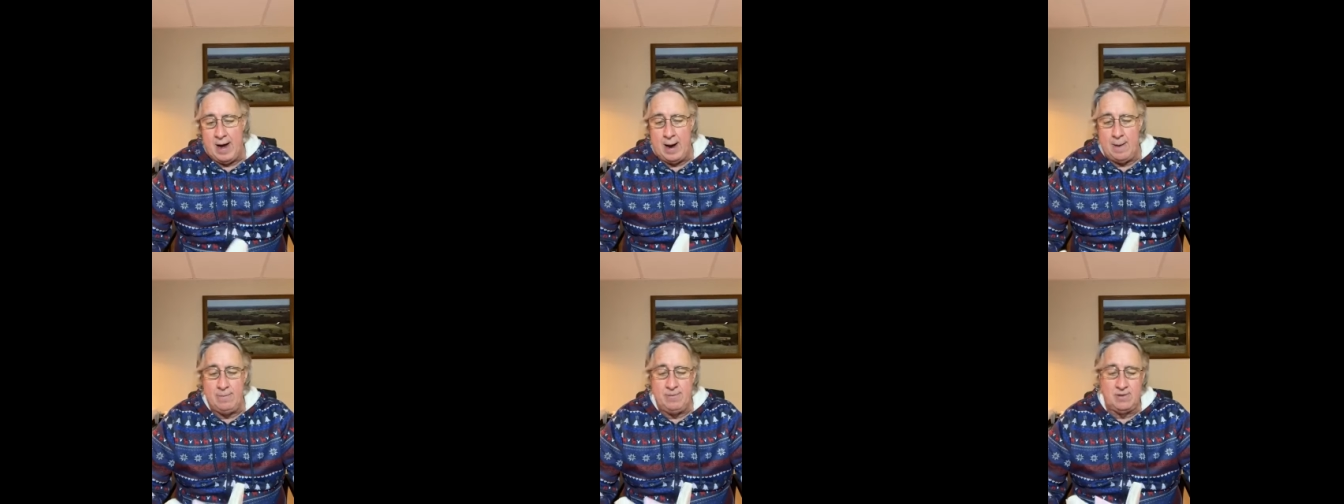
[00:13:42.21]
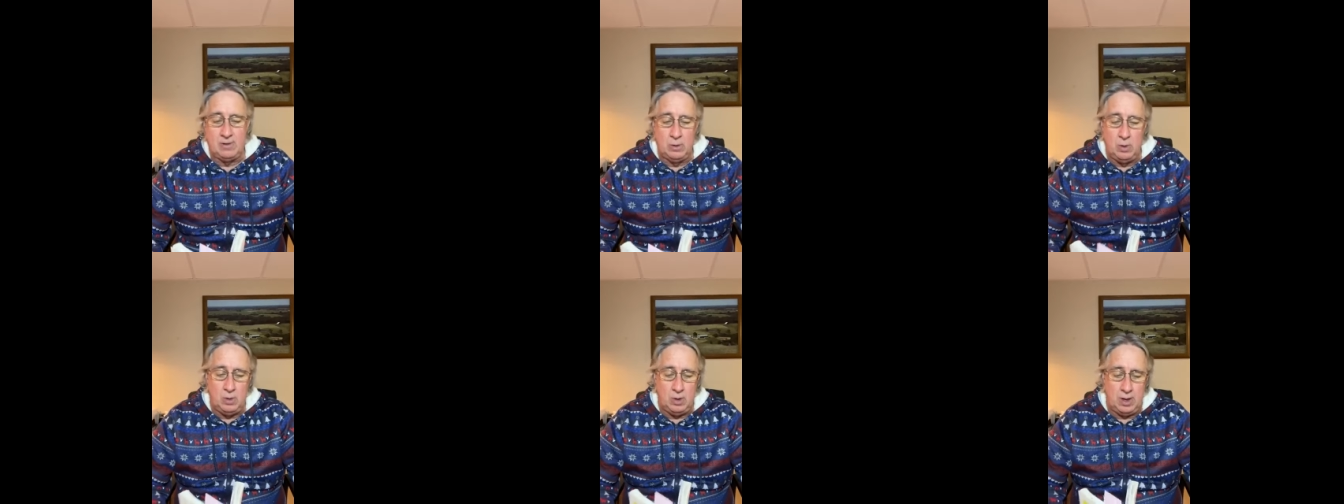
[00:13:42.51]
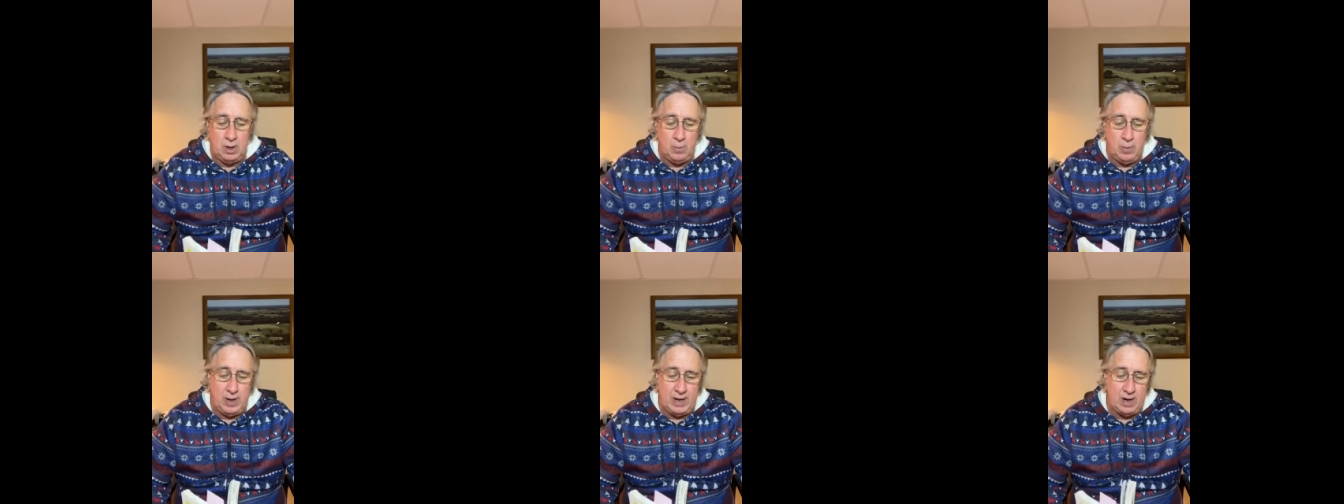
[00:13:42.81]

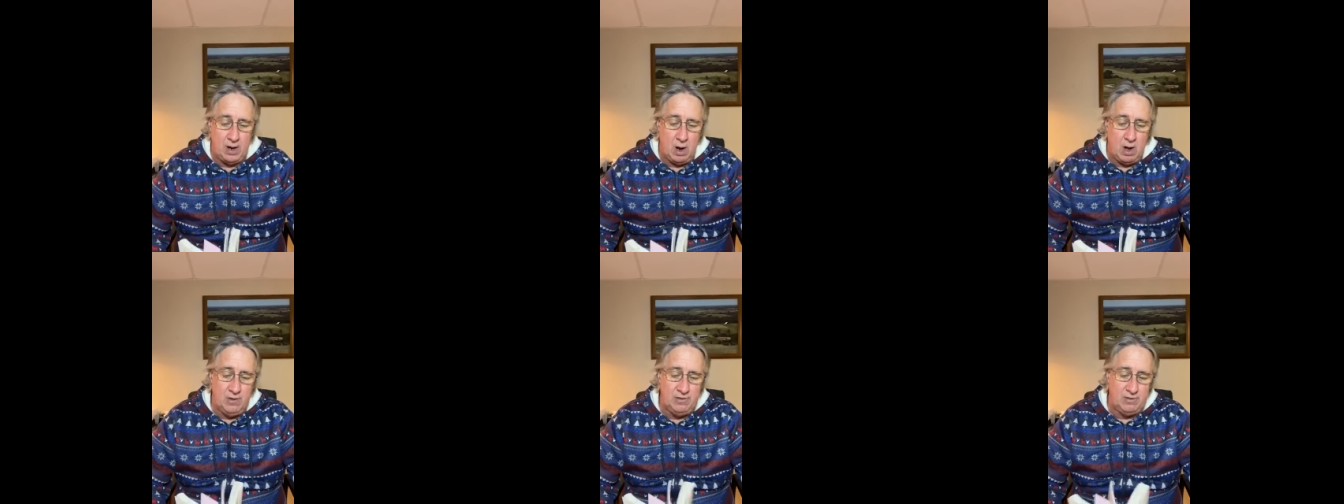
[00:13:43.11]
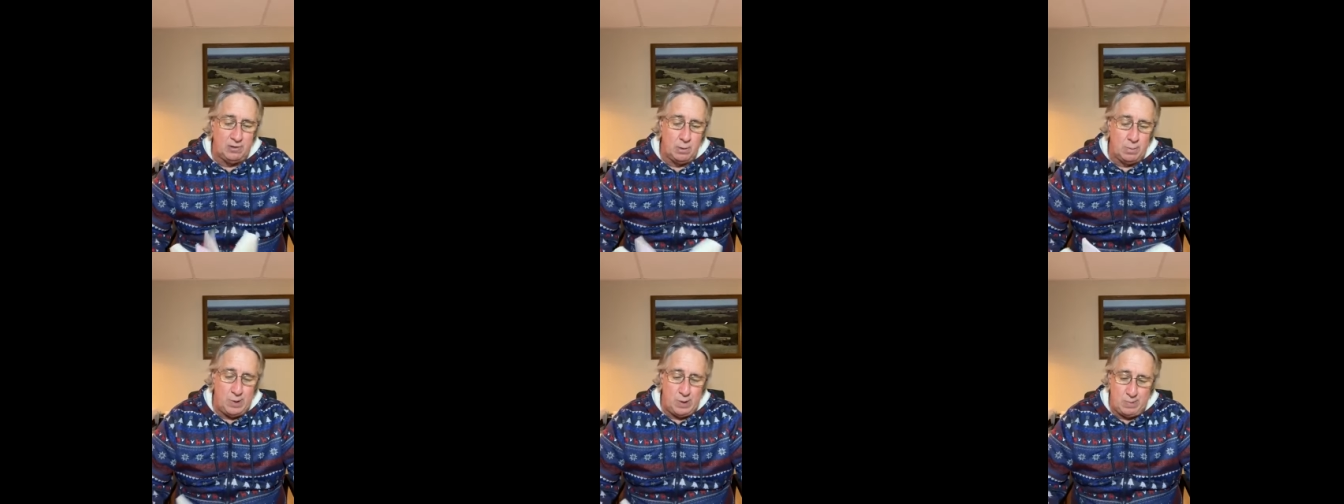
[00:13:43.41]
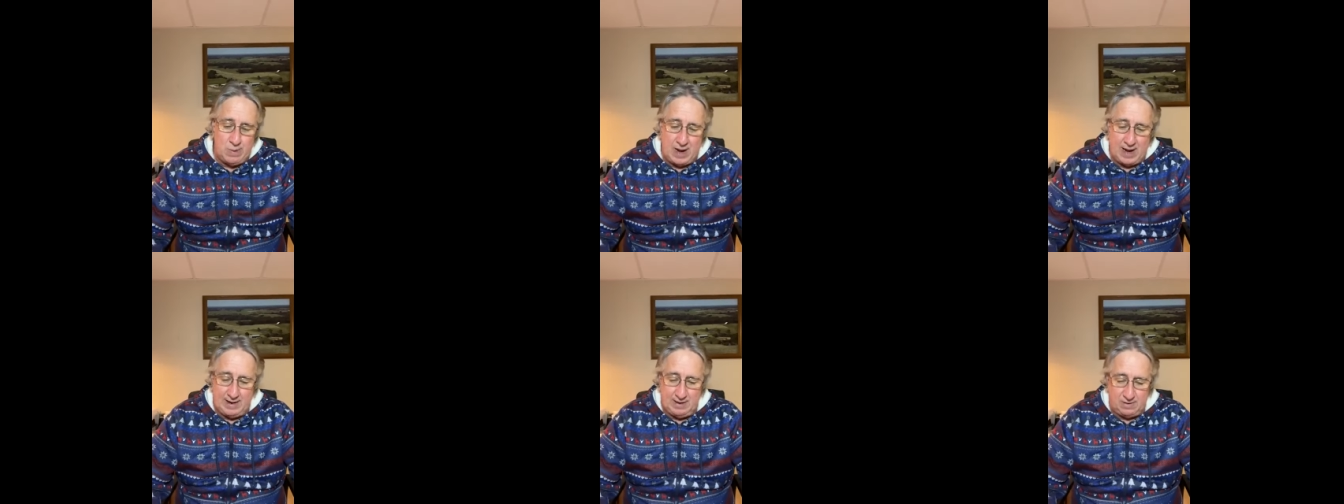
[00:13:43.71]
Absolutely. We can also be
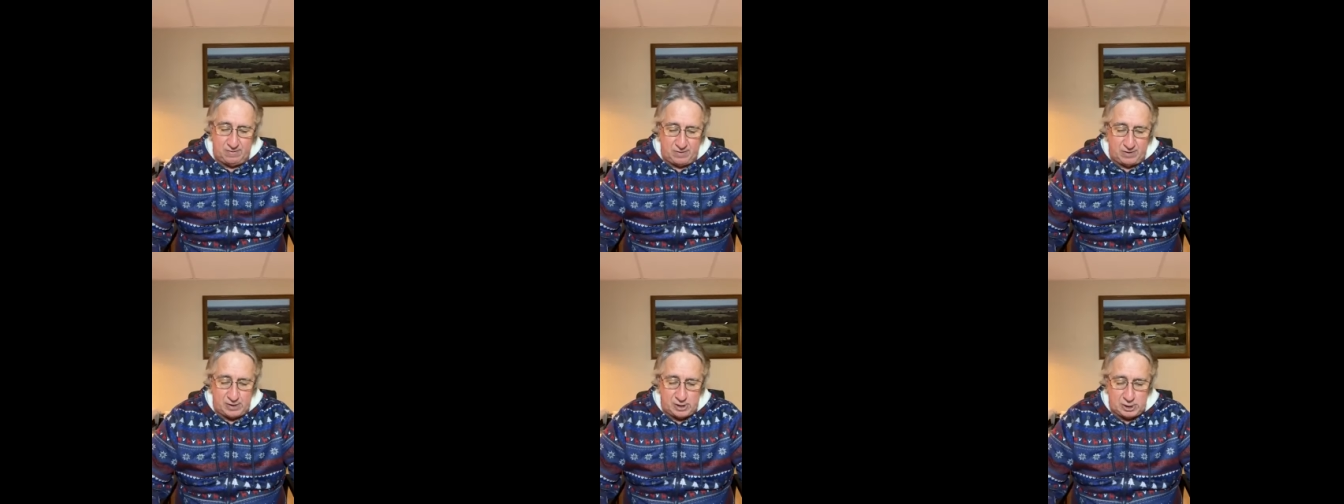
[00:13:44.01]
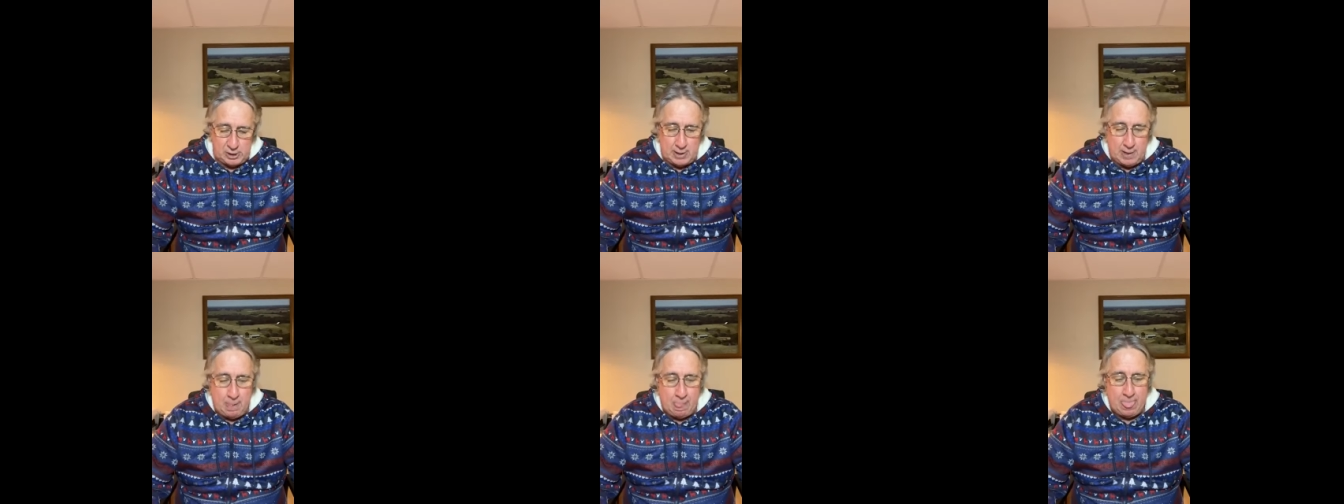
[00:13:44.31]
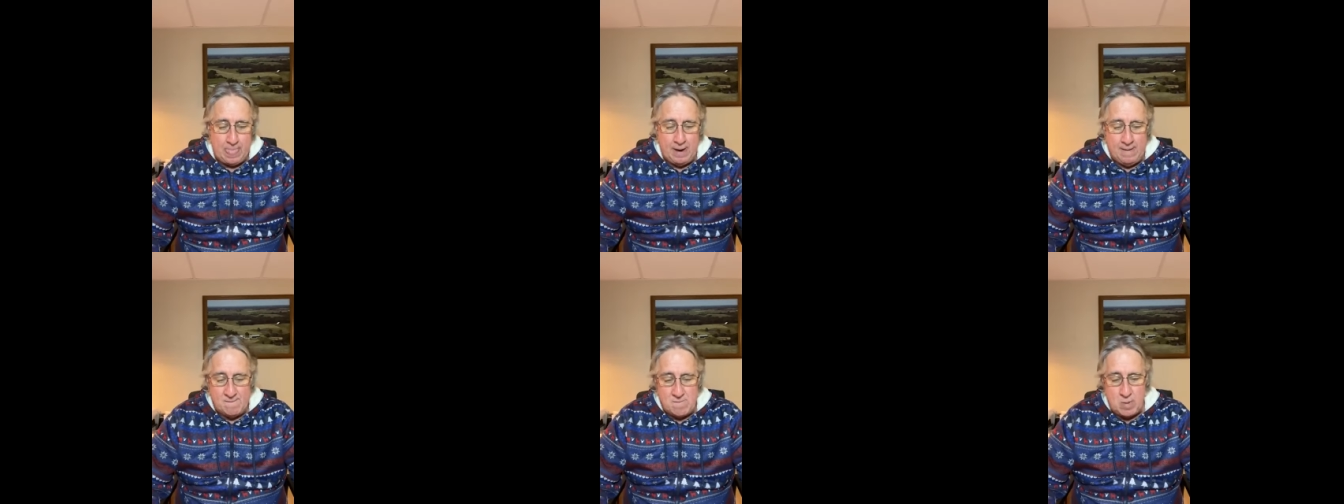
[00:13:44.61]
mag deficient
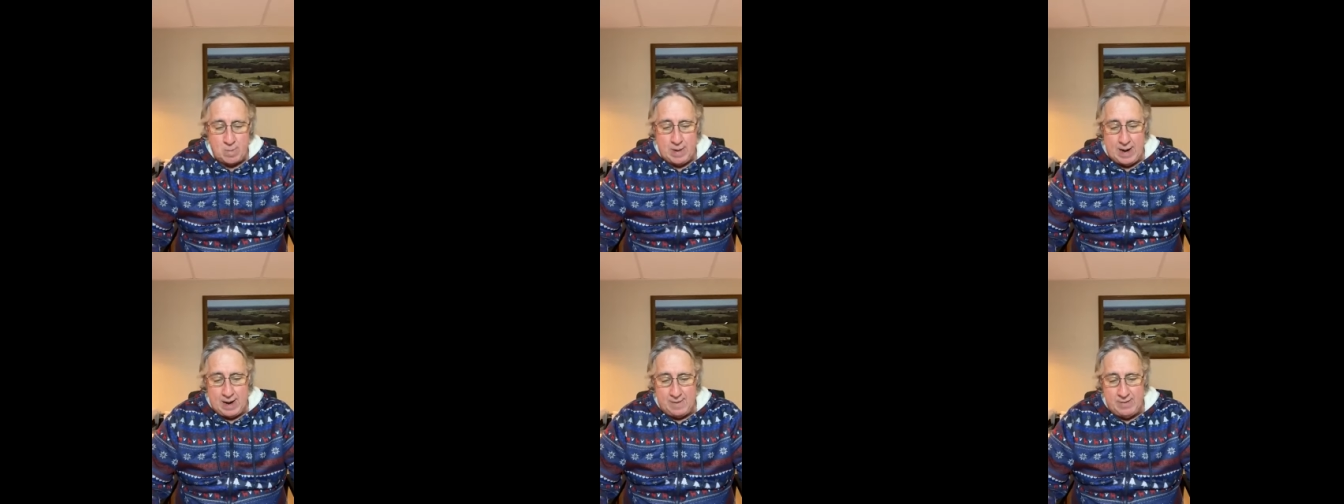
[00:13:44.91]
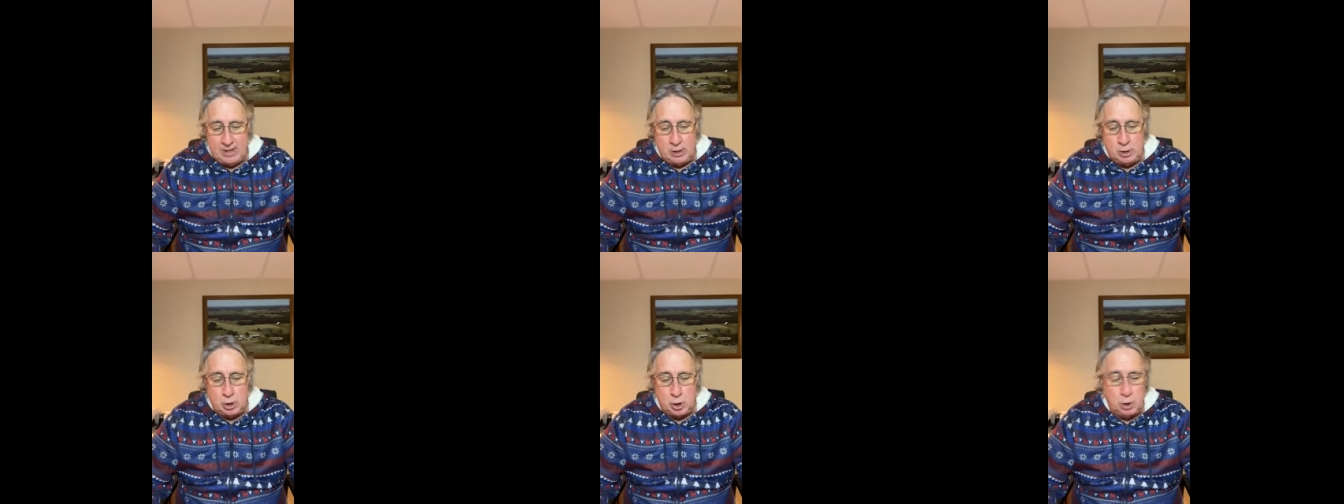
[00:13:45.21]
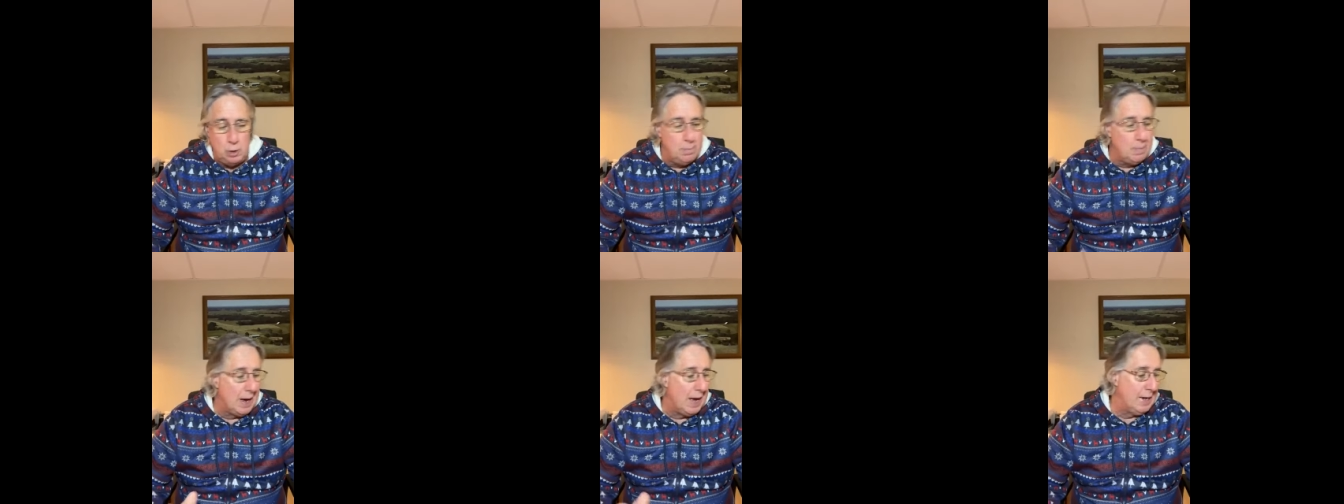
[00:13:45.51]
from having
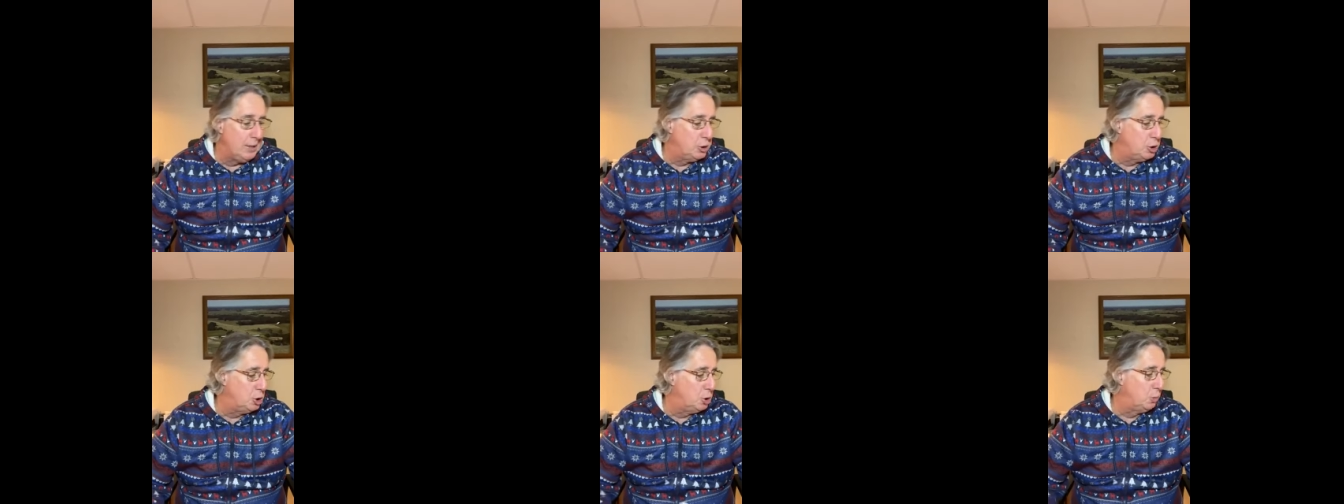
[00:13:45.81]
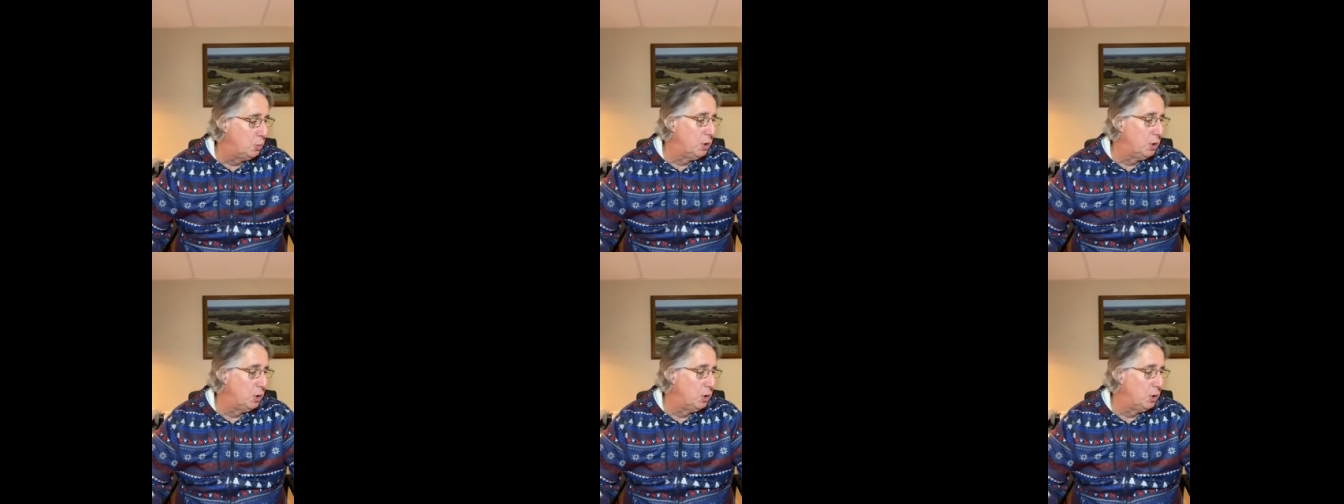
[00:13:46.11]
too much.